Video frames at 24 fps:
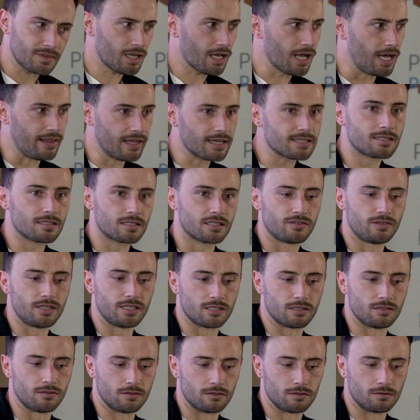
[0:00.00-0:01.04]
And this is the
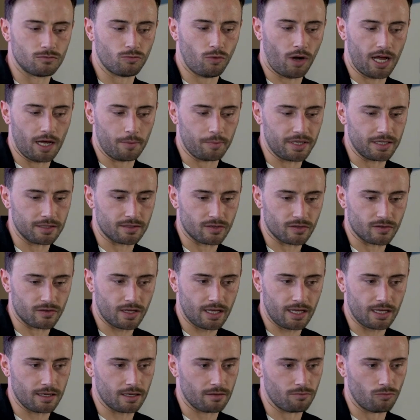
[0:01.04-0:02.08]
reason why I'm here
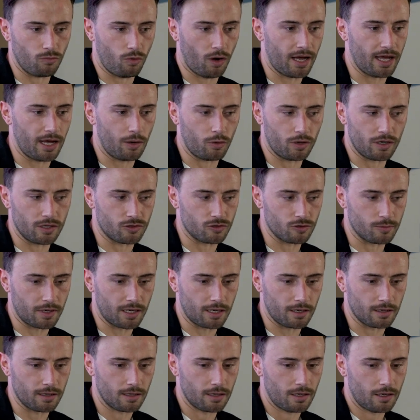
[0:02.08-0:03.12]
today, and why I want to do
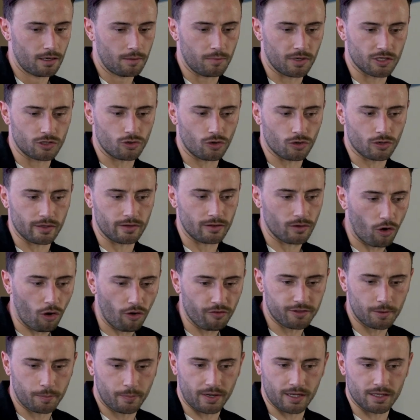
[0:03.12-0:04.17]
my talking
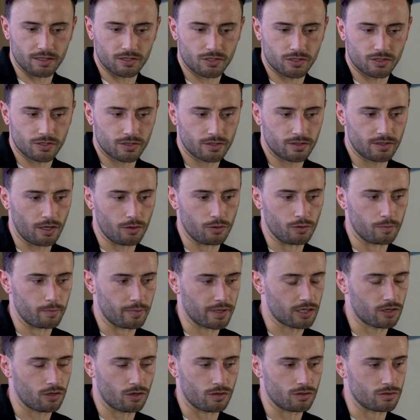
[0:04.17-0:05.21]
off the pitch now,
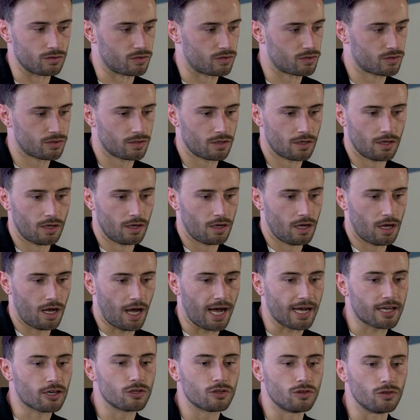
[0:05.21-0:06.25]
because
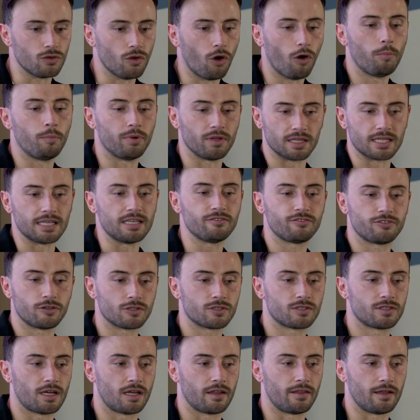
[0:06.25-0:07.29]
I could not believe,
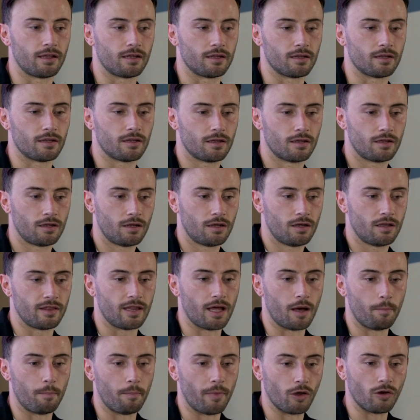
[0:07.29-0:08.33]
Husna, the
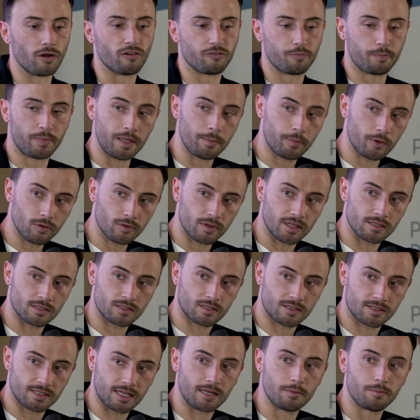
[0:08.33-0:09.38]
amount of people that
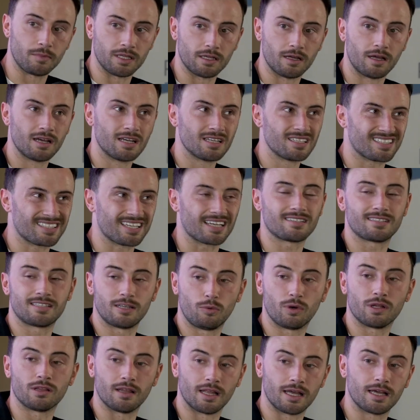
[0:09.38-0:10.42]
sent me
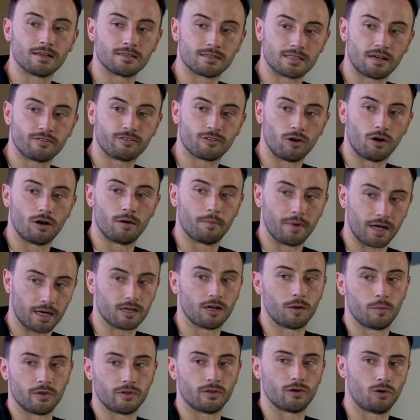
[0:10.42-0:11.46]
61 letters I've got in my
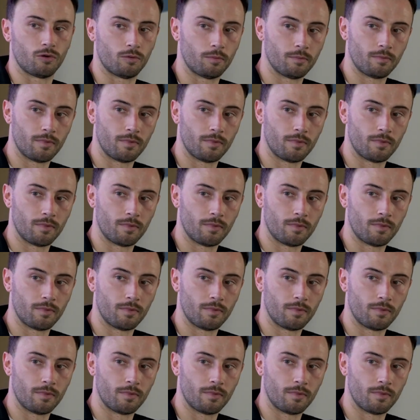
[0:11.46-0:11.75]
cupboard at home.